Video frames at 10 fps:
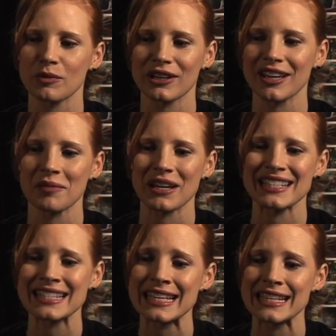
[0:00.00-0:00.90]
working on my
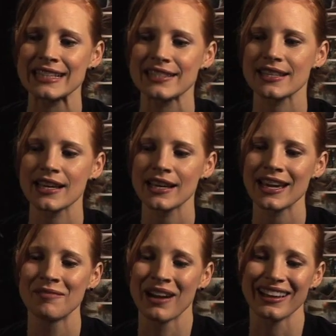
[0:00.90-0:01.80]
scenes
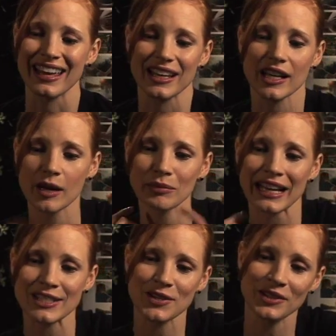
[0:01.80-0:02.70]
in my like
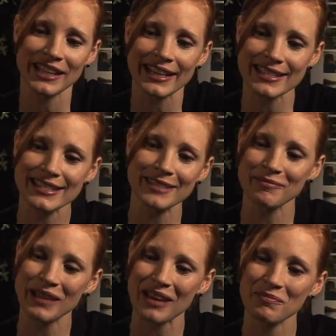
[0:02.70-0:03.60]
black turtlenecks and
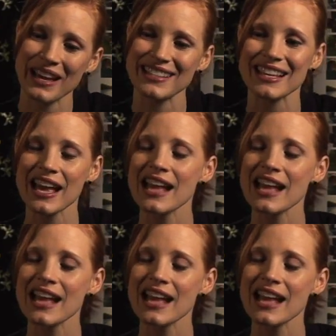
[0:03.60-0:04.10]
black pants,